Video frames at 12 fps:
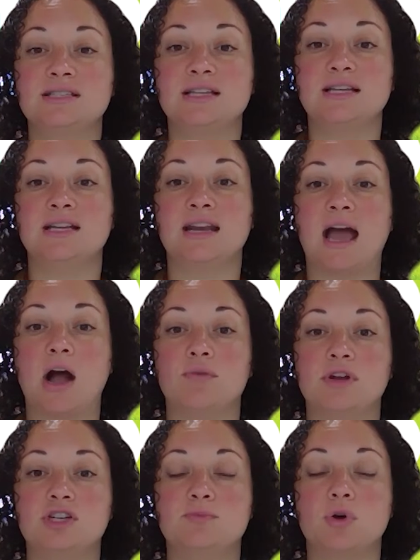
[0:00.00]
leading an
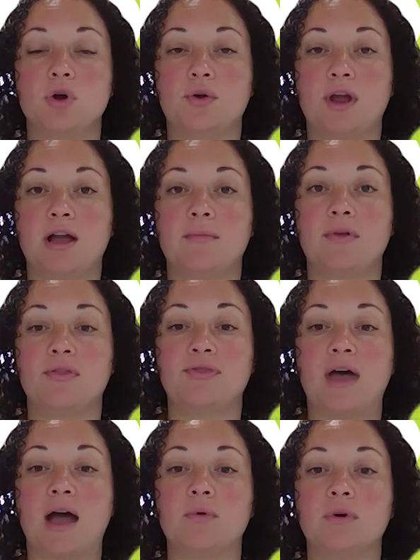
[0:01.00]
outreach program
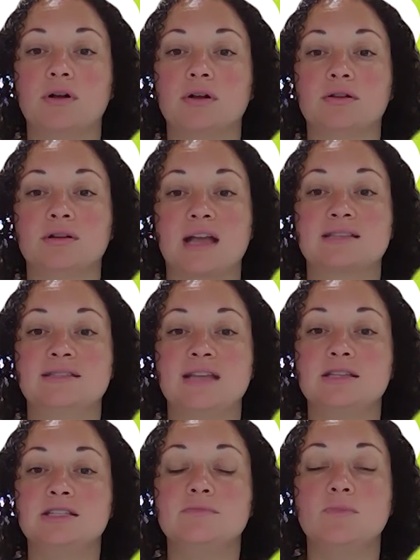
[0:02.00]
that will
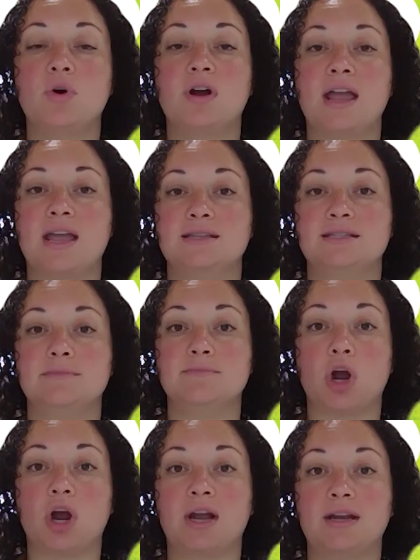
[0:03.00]
extend to more AEC
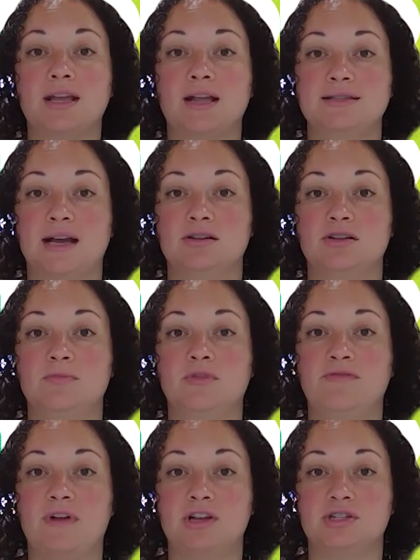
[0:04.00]
marketing and technical
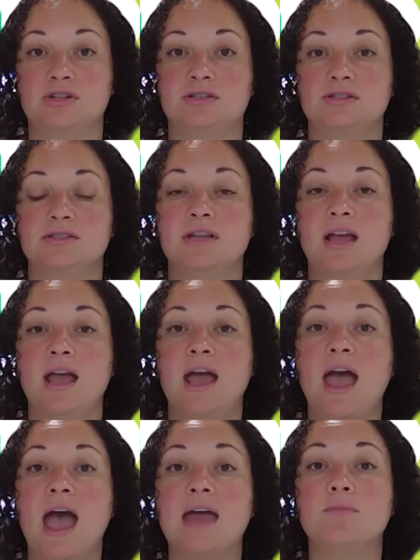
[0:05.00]
professionals
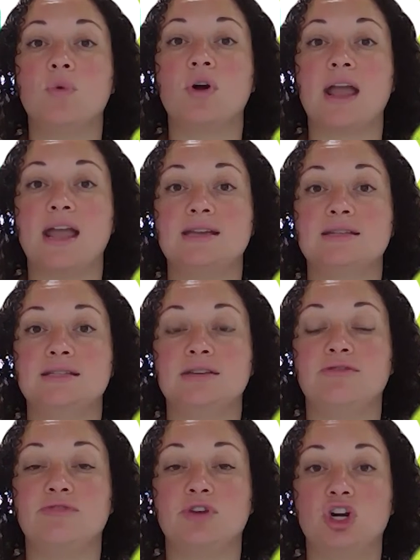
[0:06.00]
and more AEC
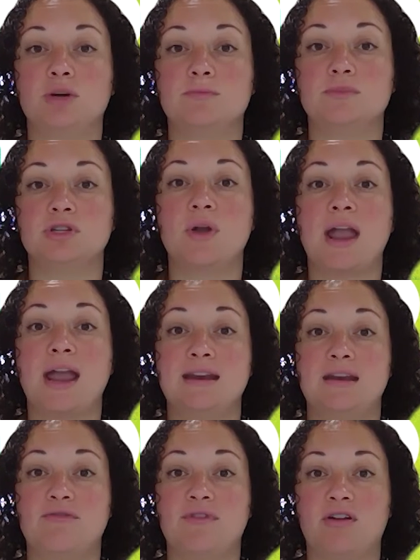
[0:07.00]
firms located
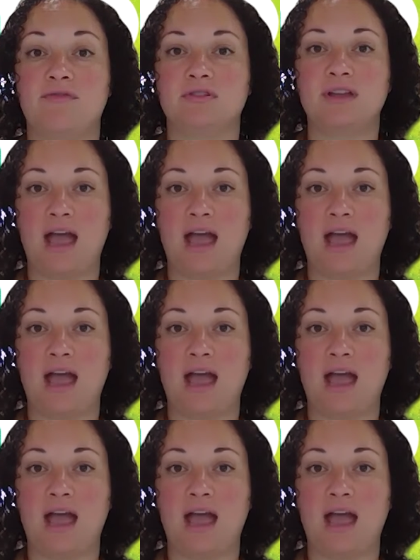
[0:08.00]
in Fairfield